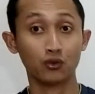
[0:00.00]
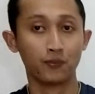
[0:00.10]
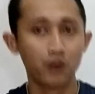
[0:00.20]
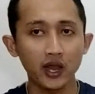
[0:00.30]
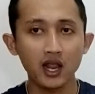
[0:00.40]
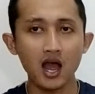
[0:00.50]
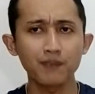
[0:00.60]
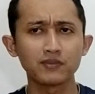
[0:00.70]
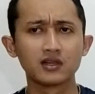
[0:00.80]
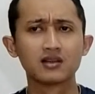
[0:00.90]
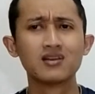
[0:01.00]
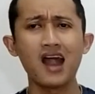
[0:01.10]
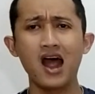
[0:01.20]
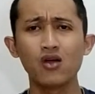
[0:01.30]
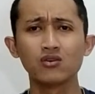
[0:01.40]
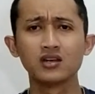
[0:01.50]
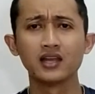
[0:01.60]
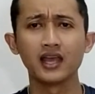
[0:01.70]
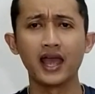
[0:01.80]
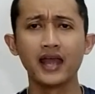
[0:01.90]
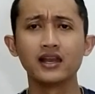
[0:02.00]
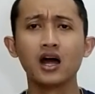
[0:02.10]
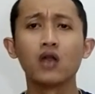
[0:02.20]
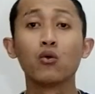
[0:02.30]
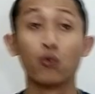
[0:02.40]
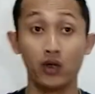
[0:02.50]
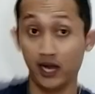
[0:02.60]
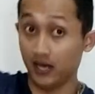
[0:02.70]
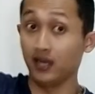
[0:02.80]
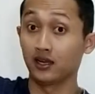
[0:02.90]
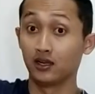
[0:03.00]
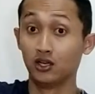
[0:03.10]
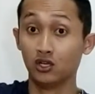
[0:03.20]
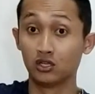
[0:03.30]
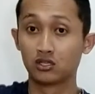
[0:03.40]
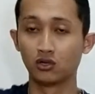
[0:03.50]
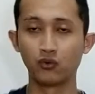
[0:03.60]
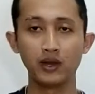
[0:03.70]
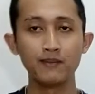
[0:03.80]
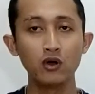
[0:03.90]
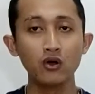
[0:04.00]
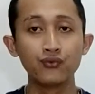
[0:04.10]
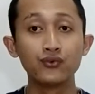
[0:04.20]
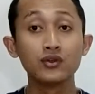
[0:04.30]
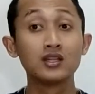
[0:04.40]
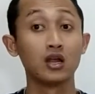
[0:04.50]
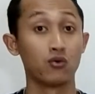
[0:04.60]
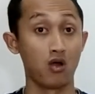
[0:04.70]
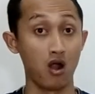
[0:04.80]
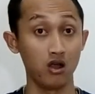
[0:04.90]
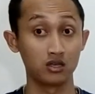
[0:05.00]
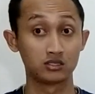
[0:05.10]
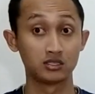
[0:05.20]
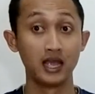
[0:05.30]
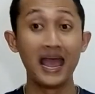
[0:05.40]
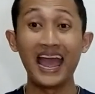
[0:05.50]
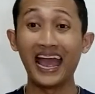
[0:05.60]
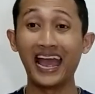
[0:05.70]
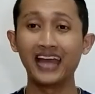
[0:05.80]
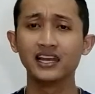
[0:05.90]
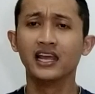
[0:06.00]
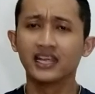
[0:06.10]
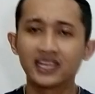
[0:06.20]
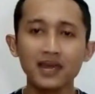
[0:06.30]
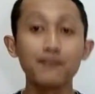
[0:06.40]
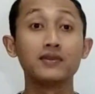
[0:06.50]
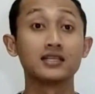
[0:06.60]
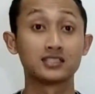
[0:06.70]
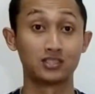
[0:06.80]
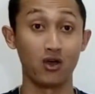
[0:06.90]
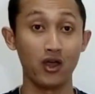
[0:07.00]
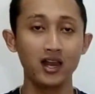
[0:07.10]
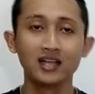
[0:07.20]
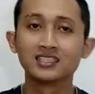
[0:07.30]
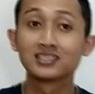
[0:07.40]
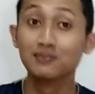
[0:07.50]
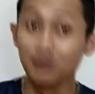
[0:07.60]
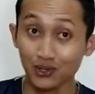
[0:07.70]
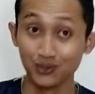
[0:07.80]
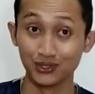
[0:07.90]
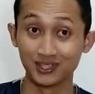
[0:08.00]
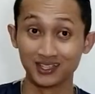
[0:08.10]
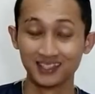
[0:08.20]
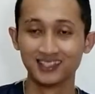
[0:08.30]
to break up the ground and a rake to remove the rocks and keep the soil smooth.